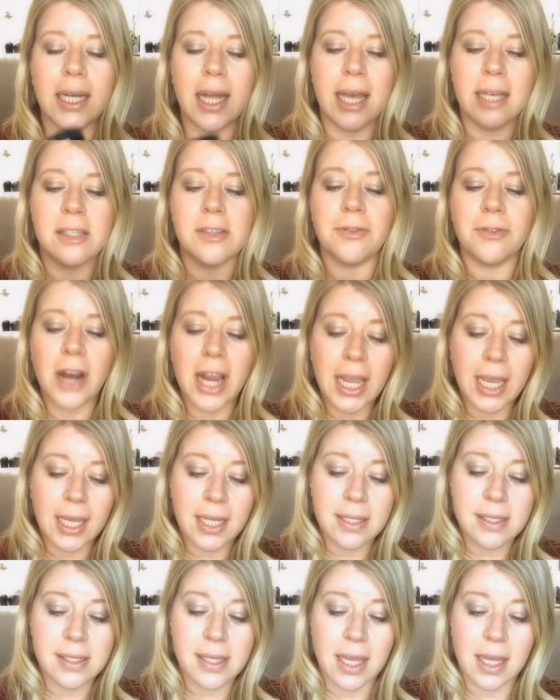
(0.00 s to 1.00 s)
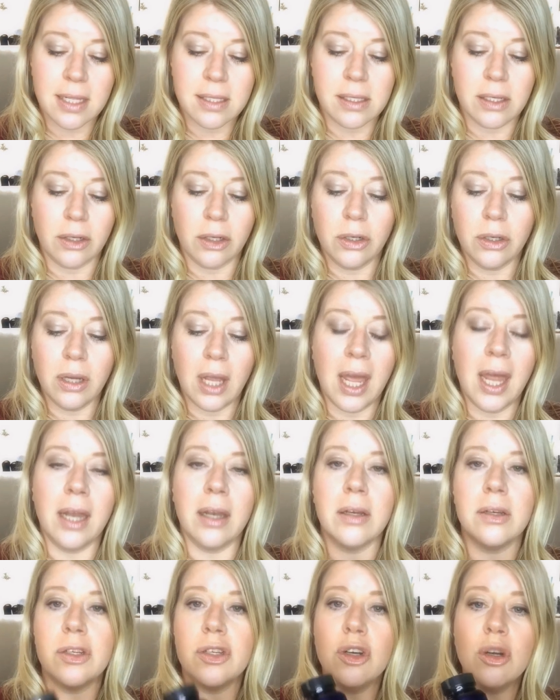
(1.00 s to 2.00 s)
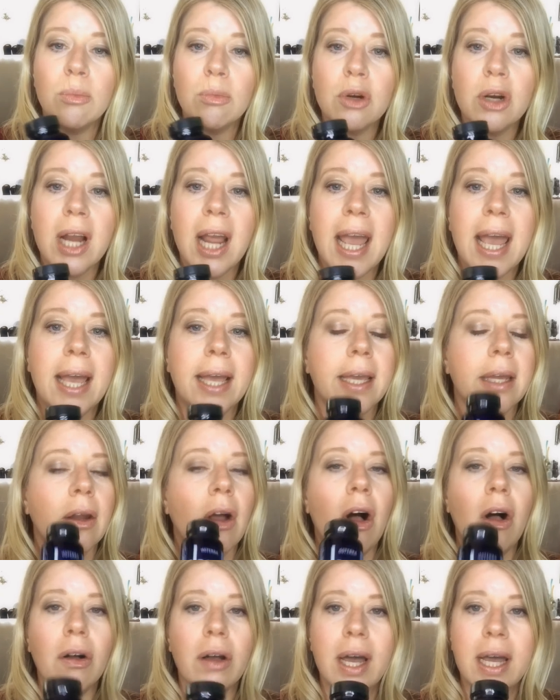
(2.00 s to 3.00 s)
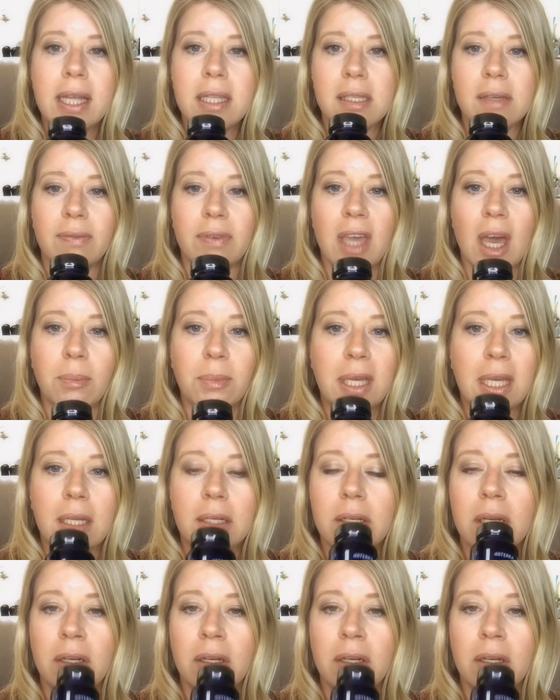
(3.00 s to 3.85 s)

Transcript: It has frankincense and, and turmeric and all kinds of yummy